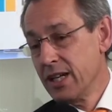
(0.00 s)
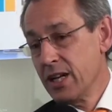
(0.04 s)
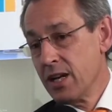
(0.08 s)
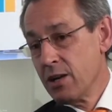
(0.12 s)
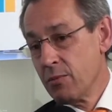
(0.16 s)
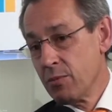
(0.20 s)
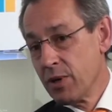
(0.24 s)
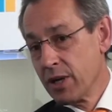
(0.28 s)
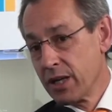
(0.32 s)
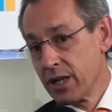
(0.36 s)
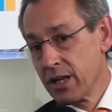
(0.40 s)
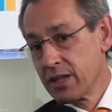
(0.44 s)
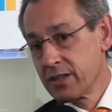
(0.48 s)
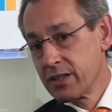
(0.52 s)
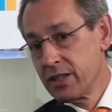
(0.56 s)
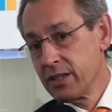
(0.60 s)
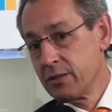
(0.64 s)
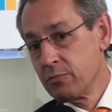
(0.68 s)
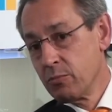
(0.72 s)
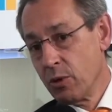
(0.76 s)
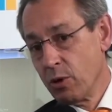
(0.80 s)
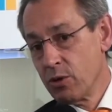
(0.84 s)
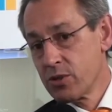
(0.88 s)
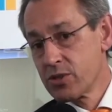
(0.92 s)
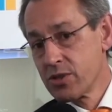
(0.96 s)
But I think
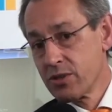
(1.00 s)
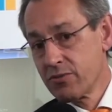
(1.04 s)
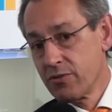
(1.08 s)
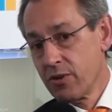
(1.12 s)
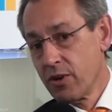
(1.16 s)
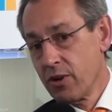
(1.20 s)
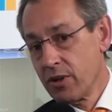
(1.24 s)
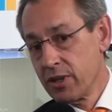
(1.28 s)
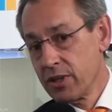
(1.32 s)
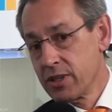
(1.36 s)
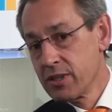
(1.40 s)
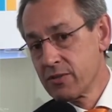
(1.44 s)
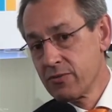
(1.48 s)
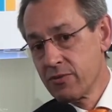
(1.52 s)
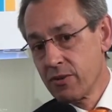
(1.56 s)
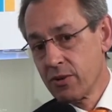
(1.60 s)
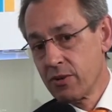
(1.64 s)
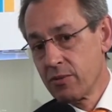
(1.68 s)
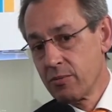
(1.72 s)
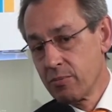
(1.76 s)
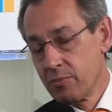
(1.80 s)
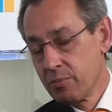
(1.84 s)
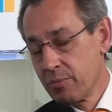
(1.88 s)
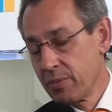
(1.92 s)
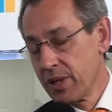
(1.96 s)
most of all, it's
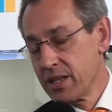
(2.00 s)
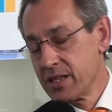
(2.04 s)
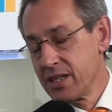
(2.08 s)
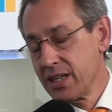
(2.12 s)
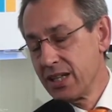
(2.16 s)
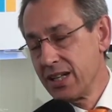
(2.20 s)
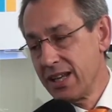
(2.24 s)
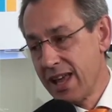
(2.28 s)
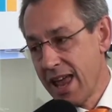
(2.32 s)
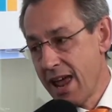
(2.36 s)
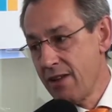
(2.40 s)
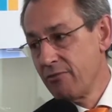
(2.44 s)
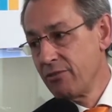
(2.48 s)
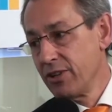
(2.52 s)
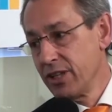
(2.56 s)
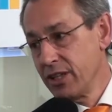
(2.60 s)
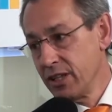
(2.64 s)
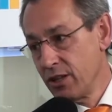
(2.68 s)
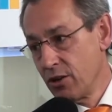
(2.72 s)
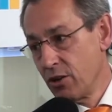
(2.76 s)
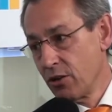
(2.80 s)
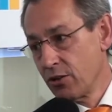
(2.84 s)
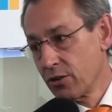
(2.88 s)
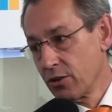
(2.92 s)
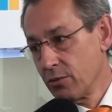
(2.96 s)
for basically every
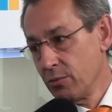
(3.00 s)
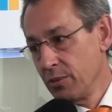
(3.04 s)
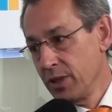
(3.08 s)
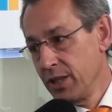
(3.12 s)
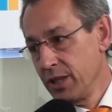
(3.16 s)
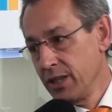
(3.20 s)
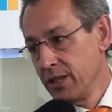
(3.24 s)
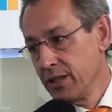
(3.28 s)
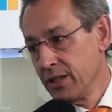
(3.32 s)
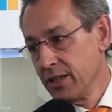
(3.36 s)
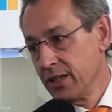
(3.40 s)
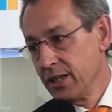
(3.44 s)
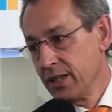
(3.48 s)
economy,